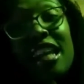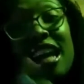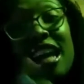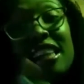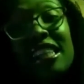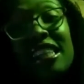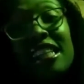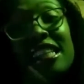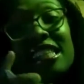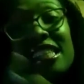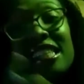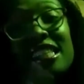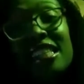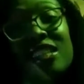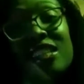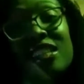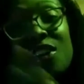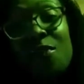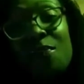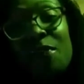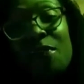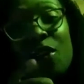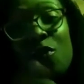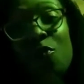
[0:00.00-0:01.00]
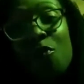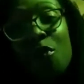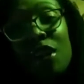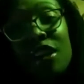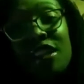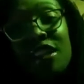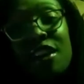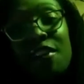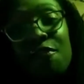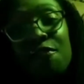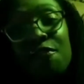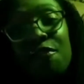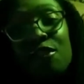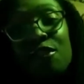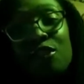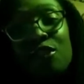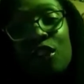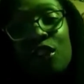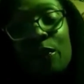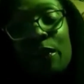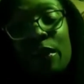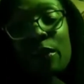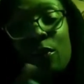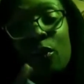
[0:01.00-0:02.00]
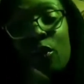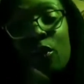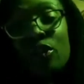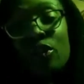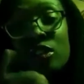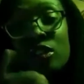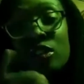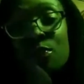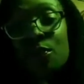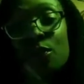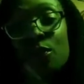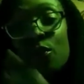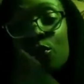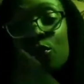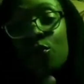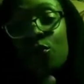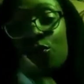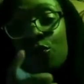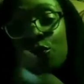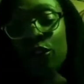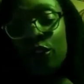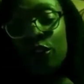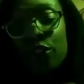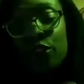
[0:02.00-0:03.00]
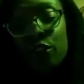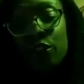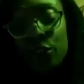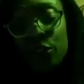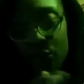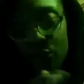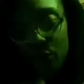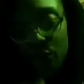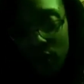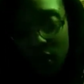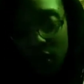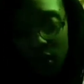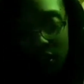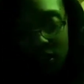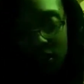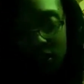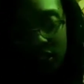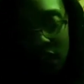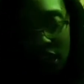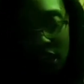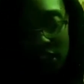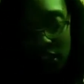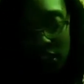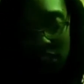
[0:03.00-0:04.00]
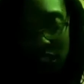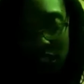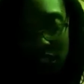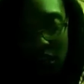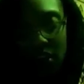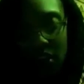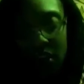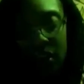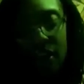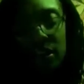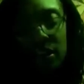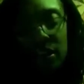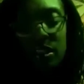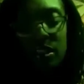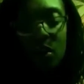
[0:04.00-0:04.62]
that this, this is going to be a week that feels a little bit more smooth for you, Sagittarius.